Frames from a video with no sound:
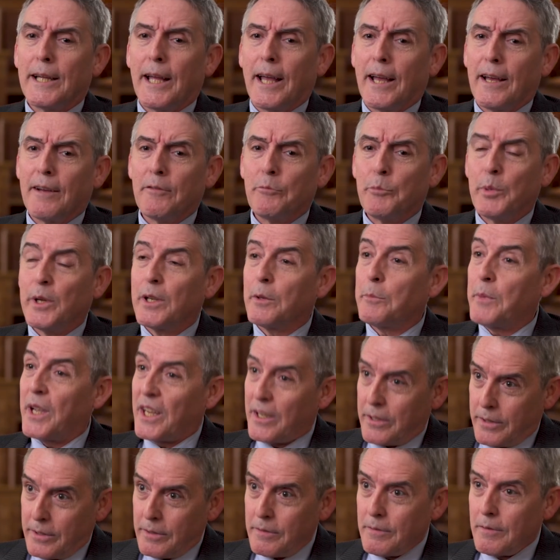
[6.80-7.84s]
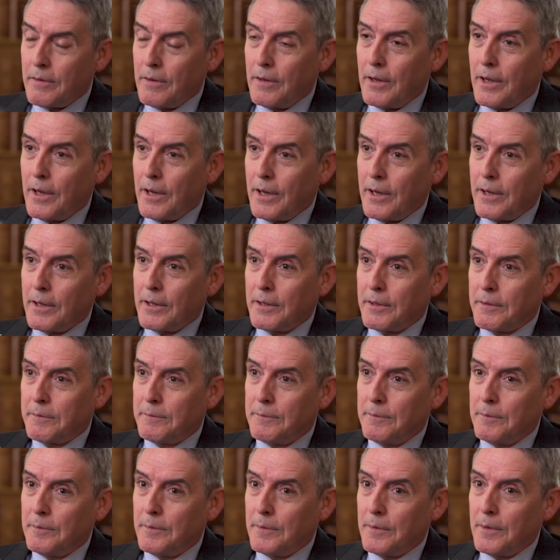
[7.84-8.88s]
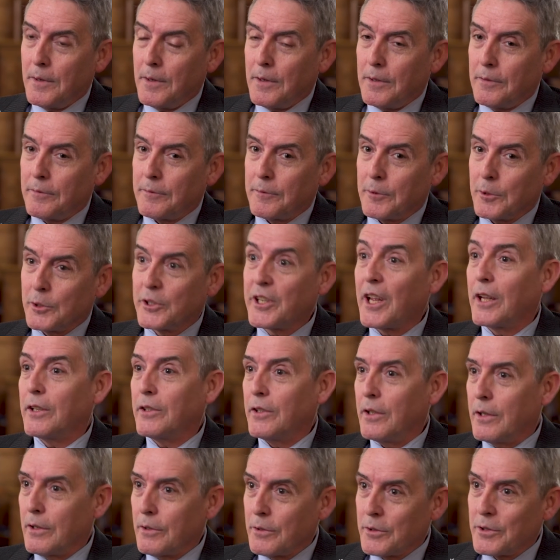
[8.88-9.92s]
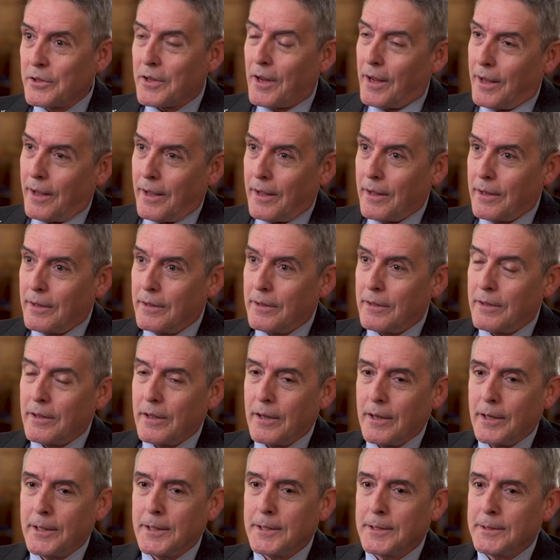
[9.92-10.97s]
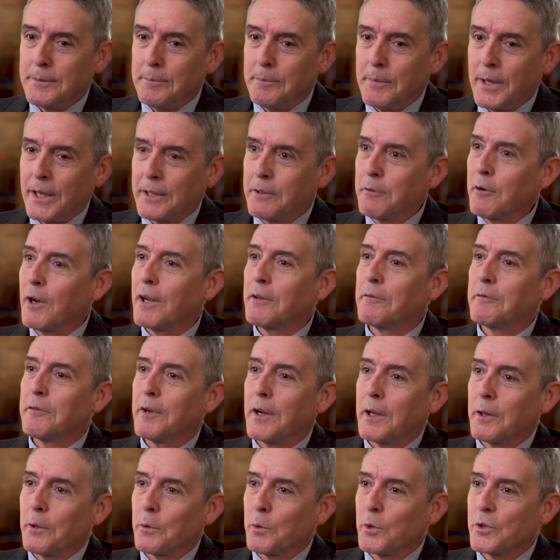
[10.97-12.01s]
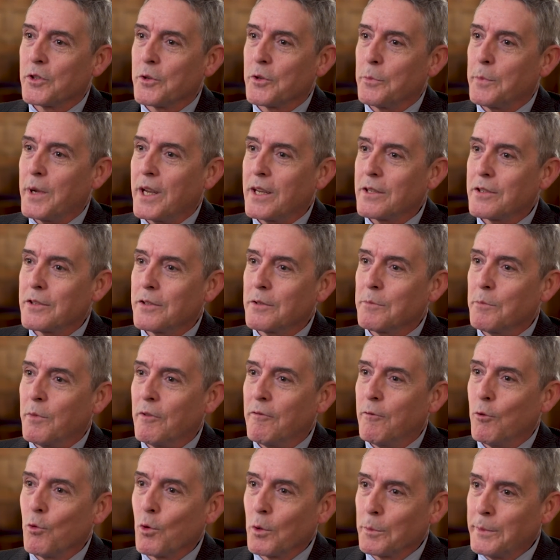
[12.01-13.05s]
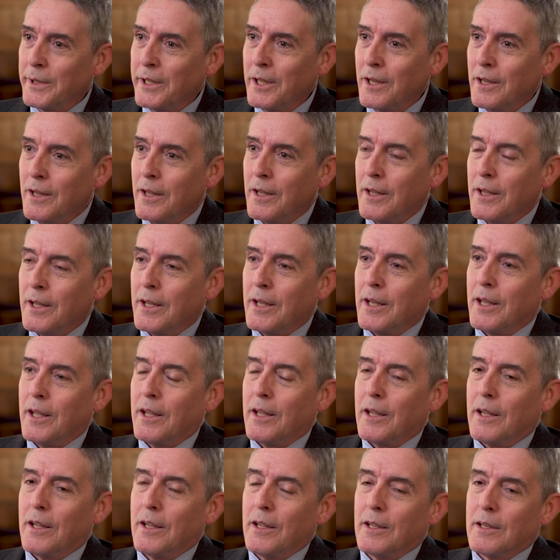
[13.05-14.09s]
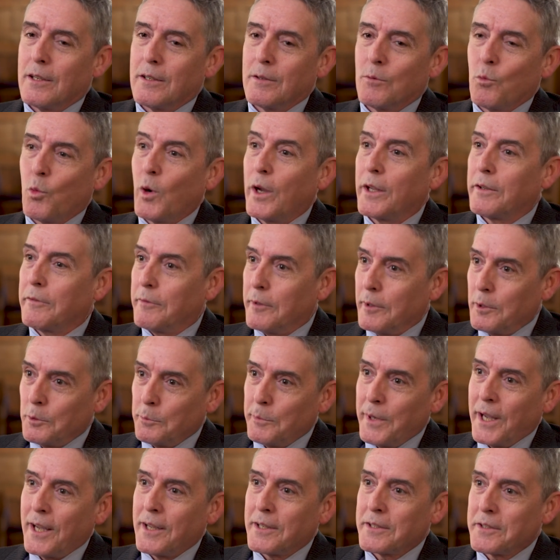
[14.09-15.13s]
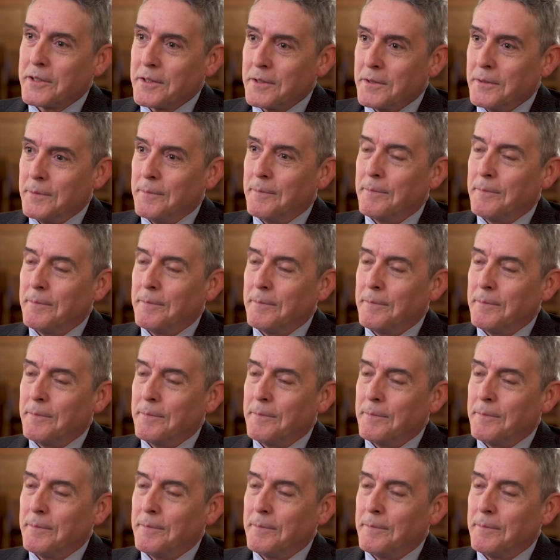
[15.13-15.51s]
have been a Mason for 10 years, and my grandfather was a Mason before me in Wakefield, Mass.